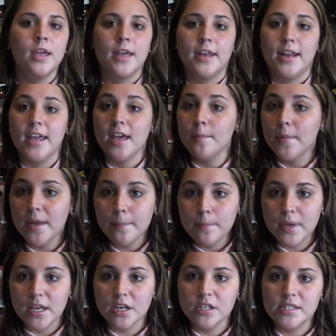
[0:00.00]
And I have my
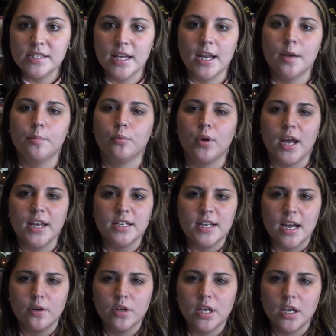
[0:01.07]
mirror set up right
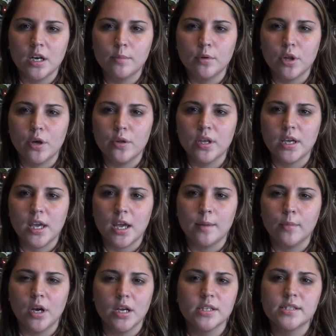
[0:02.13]
down here below the camera,